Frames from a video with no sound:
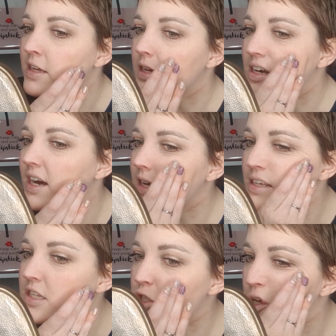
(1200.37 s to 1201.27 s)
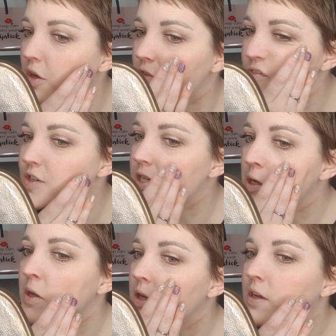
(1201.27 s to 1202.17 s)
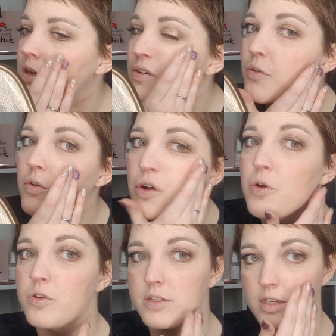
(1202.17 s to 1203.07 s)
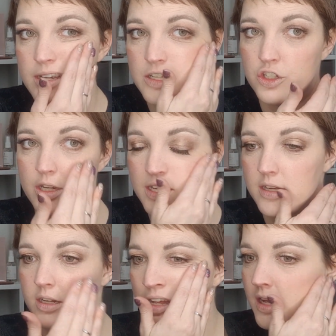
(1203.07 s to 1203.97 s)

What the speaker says: kind of soft, rosy cheek